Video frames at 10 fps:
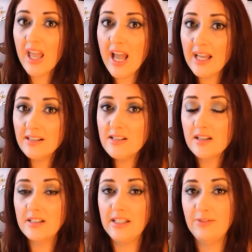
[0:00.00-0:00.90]

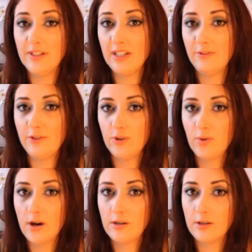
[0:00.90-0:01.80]
And even if
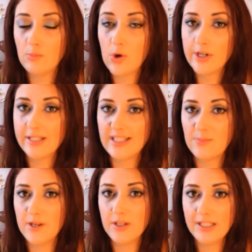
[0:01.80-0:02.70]
you are a more
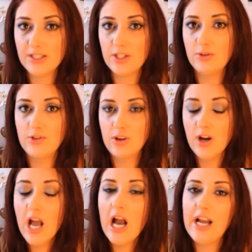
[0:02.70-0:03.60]
experienced user,
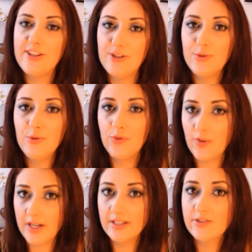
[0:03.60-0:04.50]
I do
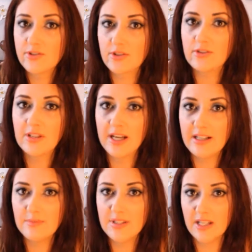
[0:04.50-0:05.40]
find certain
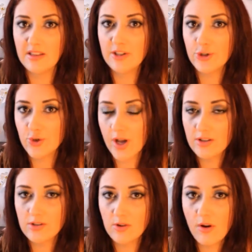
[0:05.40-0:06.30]
items in the
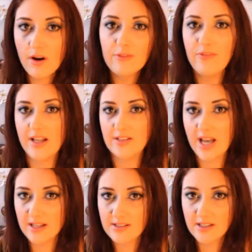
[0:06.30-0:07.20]
drugstore
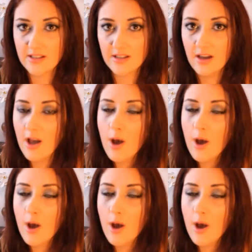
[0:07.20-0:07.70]
fantastic.